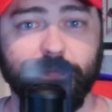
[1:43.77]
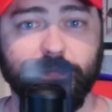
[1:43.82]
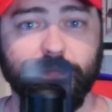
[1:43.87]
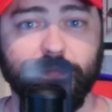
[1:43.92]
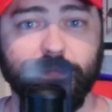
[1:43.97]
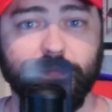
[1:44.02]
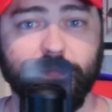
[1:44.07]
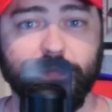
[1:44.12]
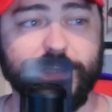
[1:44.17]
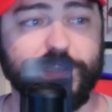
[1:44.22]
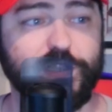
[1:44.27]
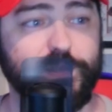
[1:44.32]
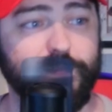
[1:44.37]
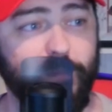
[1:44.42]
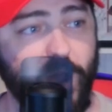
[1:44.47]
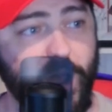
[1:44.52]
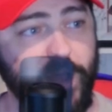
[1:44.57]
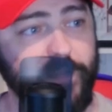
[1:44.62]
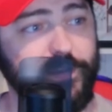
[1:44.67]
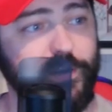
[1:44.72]
The
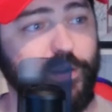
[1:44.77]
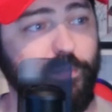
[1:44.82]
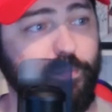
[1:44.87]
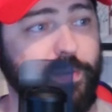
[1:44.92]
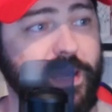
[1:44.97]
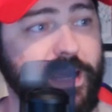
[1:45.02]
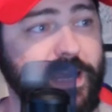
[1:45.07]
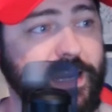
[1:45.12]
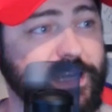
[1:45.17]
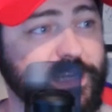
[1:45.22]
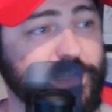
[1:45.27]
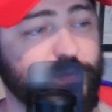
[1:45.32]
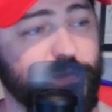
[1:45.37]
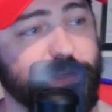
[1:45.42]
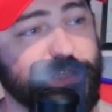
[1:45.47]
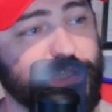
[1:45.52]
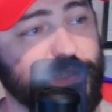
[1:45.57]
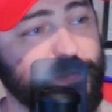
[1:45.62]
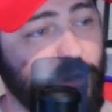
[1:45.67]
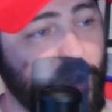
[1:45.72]
small little penis with a
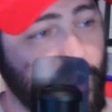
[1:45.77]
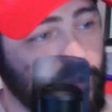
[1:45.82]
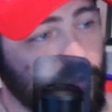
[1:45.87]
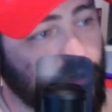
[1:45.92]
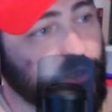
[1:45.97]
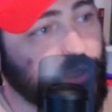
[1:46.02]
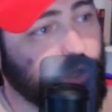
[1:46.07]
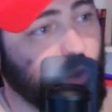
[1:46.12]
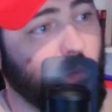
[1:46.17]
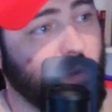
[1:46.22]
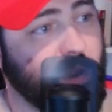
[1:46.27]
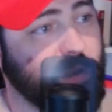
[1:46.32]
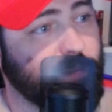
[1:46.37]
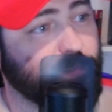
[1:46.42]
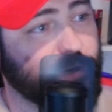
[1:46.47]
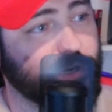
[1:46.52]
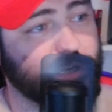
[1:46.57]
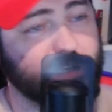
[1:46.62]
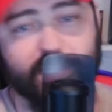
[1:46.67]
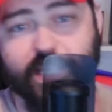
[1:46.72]
small little coin
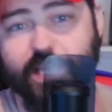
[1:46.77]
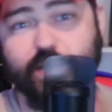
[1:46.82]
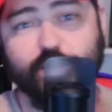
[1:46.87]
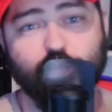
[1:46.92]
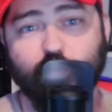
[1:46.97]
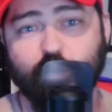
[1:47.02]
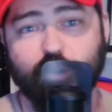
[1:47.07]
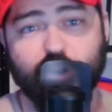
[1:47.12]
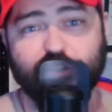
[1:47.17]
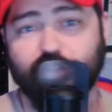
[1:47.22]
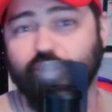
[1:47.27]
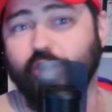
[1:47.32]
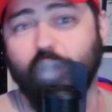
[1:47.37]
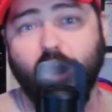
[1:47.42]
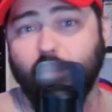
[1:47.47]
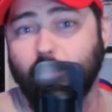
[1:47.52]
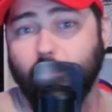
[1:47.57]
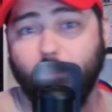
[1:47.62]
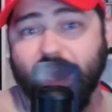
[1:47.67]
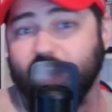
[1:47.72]
purse is worth
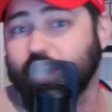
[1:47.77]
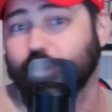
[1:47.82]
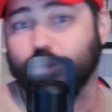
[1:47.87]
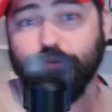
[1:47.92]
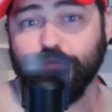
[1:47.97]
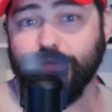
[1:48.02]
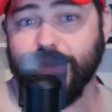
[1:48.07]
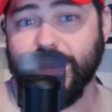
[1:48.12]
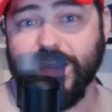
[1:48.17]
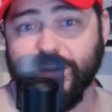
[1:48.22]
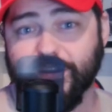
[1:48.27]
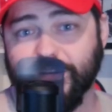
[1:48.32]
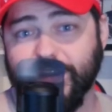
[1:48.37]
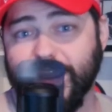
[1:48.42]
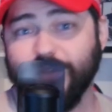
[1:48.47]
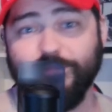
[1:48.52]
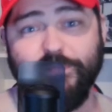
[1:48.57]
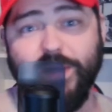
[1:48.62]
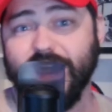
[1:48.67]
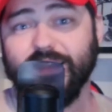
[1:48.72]
my career
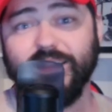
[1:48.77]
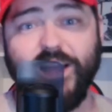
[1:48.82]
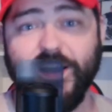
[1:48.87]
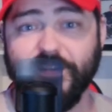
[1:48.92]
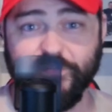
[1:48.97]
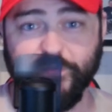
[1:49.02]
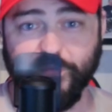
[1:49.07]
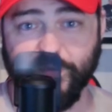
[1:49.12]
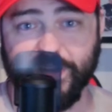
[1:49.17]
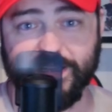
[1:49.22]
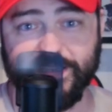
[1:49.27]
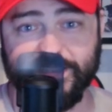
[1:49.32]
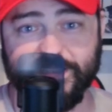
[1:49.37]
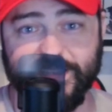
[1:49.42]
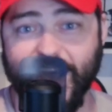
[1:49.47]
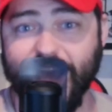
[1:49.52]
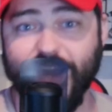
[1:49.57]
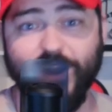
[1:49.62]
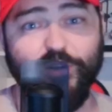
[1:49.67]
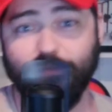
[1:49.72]
and my loved ones.
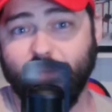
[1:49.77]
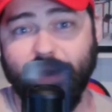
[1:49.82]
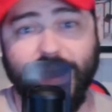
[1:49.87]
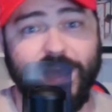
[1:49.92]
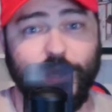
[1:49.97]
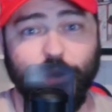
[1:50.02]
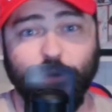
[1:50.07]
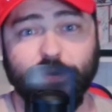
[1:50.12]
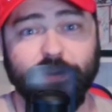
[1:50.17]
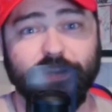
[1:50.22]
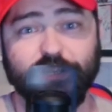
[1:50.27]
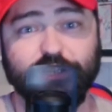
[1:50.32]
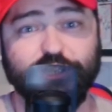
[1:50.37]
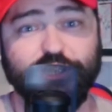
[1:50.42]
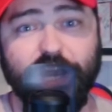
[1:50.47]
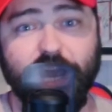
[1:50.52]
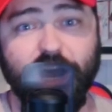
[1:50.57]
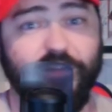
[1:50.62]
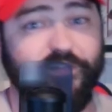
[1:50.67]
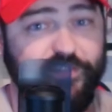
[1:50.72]
I don't mind going to
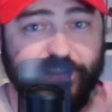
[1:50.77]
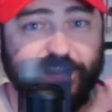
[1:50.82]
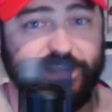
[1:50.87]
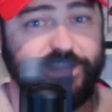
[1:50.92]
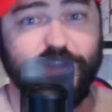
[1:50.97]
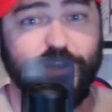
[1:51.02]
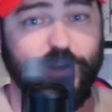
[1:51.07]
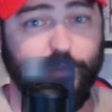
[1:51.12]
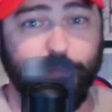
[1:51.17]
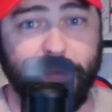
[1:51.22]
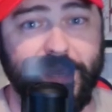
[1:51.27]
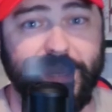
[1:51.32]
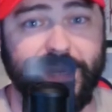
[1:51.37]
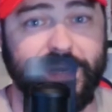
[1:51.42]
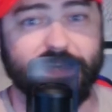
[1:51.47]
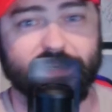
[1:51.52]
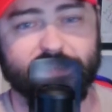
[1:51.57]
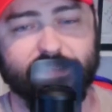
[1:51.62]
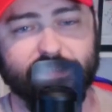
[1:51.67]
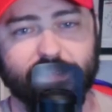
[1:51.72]
jail for this little
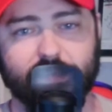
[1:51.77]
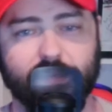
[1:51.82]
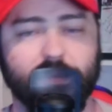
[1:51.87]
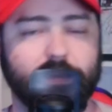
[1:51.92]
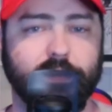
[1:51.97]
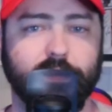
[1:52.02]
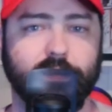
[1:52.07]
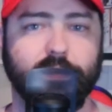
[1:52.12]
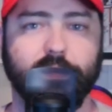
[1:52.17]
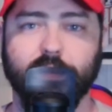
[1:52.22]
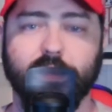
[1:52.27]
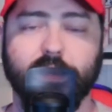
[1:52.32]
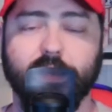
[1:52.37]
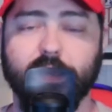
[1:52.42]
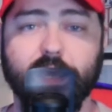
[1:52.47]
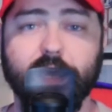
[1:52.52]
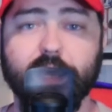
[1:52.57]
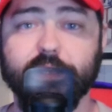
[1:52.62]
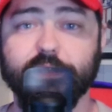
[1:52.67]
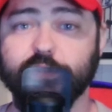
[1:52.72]
penis.
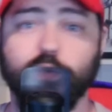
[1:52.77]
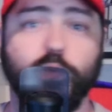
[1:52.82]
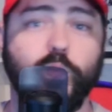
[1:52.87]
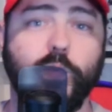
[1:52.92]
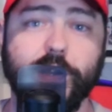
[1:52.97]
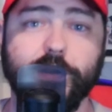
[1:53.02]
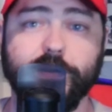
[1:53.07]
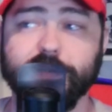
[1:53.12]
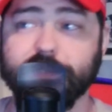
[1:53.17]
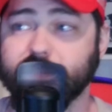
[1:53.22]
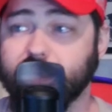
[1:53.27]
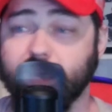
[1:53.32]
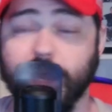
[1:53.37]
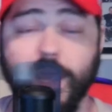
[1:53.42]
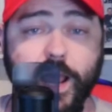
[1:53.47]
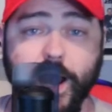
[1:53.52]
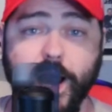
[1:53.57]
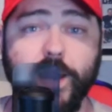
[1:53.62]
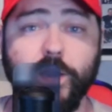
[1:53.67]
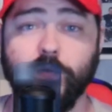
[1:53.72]
It's the weirdest thing.
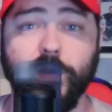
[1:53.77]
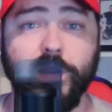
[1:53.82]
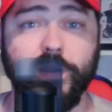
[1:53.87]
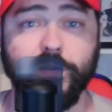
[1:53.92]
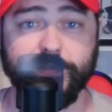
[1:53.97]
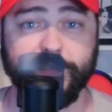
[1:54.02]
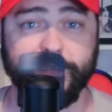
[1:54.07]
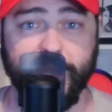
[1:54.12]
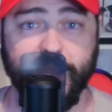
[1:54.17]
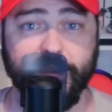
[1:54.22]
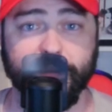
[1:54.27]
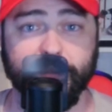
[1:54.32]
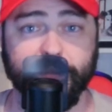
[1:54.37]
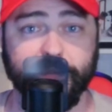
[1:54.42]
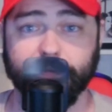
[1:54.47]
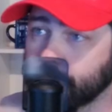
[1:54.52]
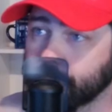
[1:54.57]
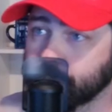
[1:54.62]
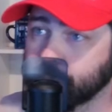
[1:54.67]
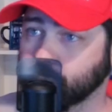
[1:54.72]
I don't understand it.
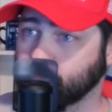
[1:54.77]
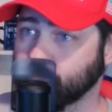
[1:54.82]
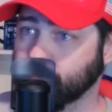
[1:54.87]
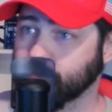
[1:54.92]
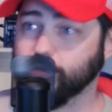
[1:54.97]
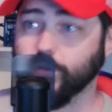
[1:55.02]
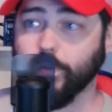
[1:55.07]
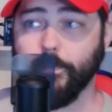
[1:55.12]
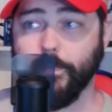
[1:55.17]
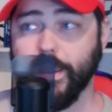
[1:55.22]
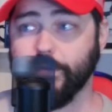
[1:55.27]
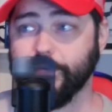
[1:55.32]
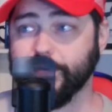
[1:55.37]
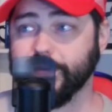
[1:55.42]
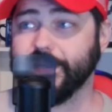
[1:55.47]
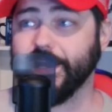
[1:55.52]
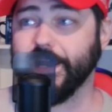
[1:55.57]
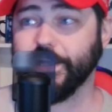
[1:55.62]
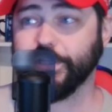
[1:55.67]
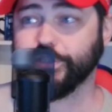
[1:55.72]
So a married
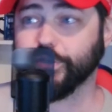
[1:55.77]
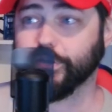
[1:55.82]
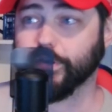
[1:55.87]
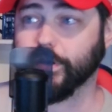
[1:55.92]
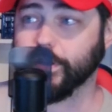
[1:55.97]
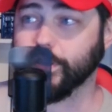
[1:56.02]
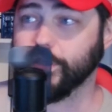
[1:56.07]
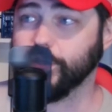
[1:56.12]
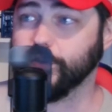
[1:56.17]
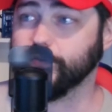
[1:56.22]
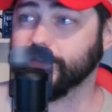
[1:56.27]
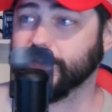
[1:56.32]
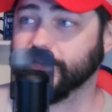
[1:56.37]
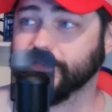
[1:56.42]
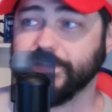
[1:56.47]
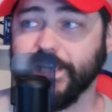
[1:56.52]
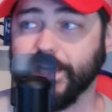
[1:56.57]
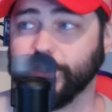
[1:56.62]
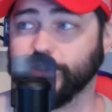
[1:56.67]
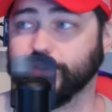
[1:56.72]
teacher accused of
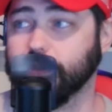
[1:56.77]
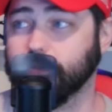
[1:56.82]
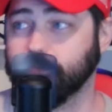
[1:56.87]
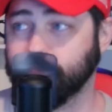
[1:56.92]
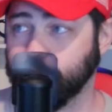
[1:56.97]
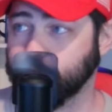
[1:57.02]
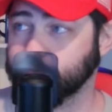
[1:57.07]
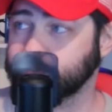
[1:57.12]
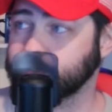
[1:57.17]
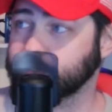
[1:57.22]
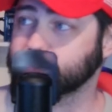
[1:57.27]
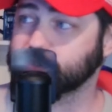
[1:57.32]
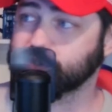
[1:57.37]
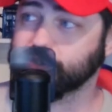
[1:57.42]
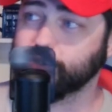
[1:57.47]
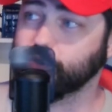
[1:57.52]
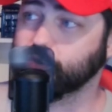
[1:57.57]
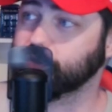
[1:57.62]
sexually abusing a student